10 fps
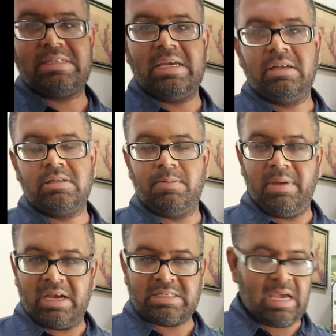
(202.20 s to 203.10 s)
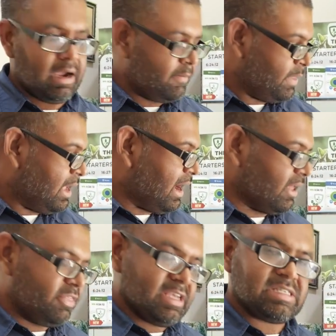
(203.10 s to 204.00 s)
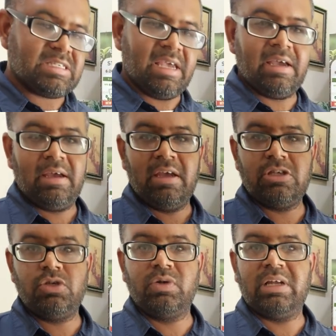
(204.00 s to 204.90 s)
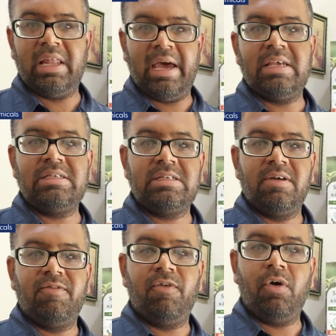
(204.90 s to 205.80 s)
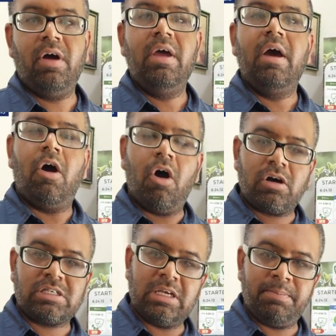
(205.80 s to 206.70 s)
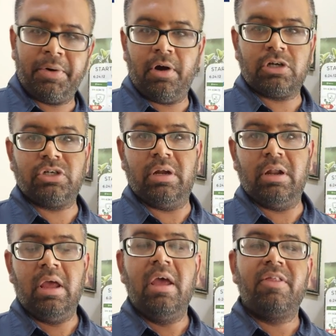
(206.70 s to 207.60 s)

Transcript: zinc to be exact, and this zinc is utilized for auxin production,